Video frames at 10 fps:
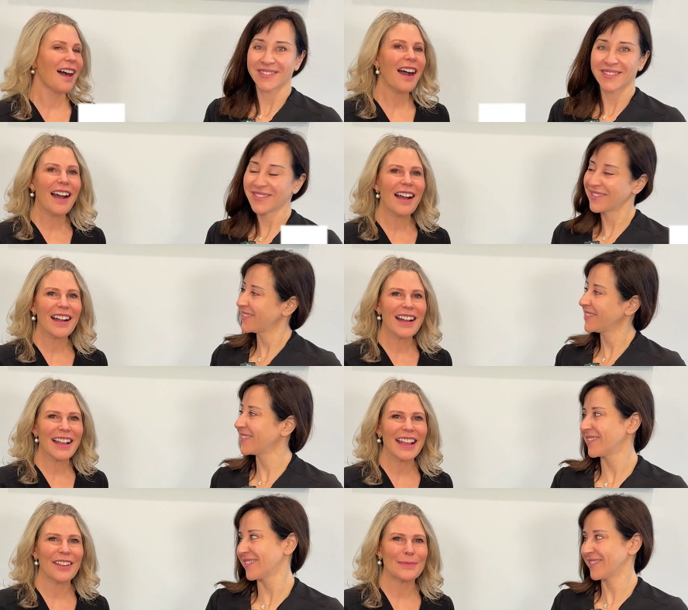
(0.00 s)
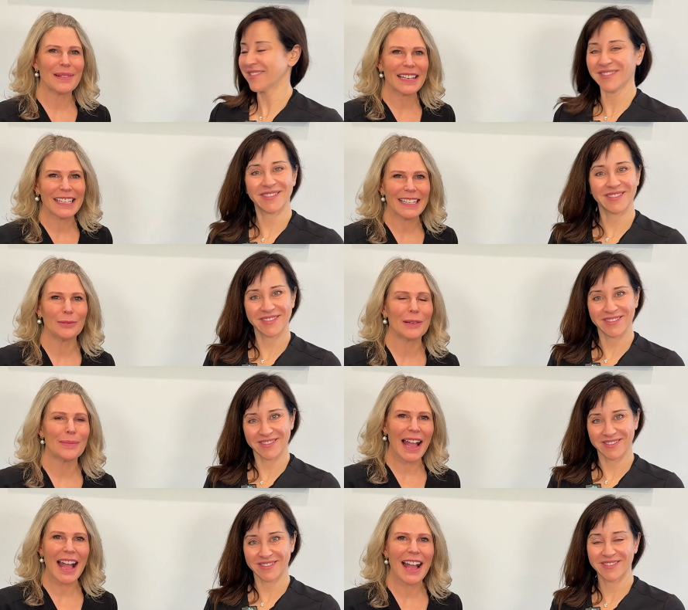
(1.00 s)
Speaker 1: Hi everybody,
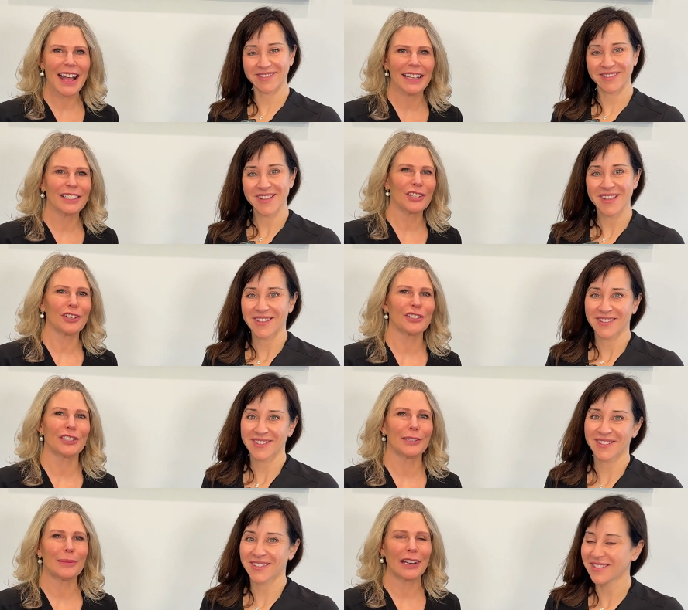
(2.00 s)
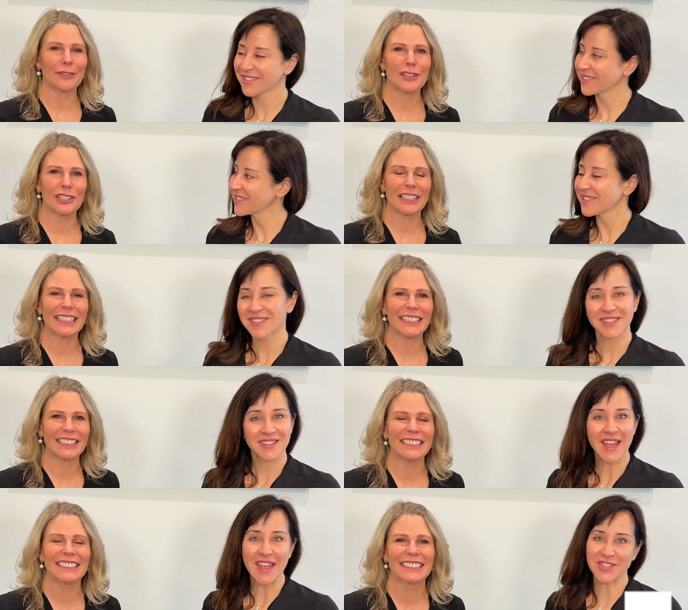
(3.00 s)
we're back. Doctor Marnie Fisher
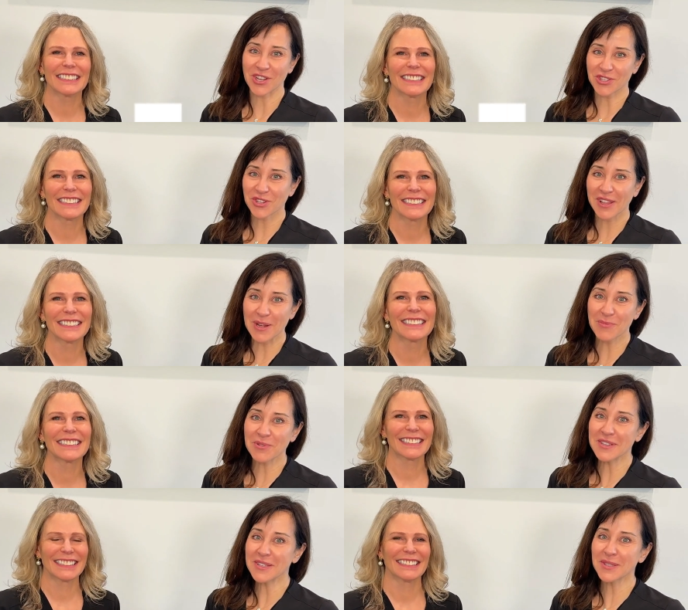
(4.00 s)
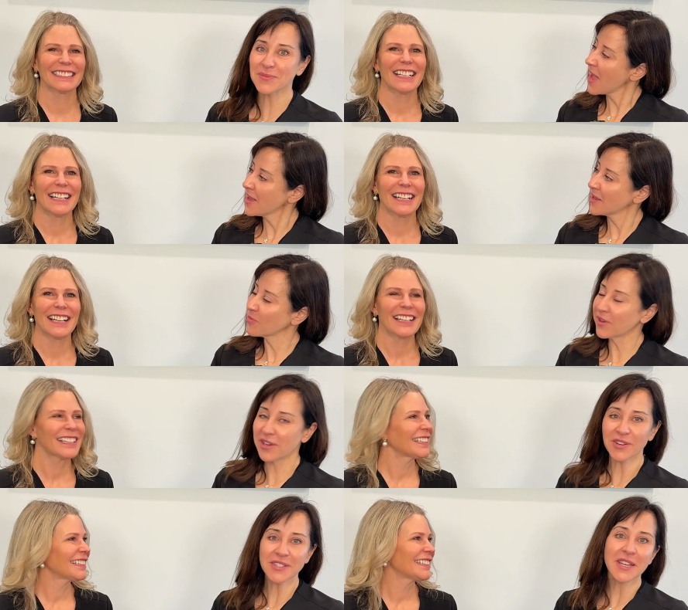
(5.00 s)
here. And Doctor Elena Poulos. And
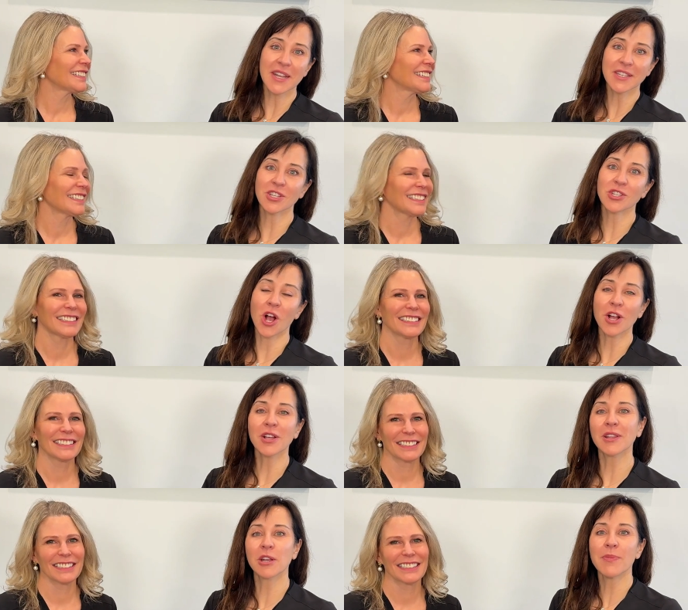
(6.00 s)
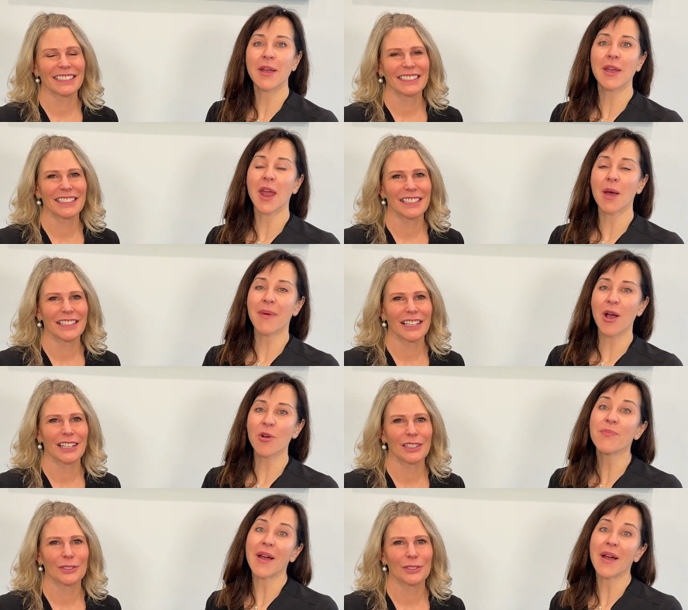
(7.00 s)
we're here today to talk a little bit about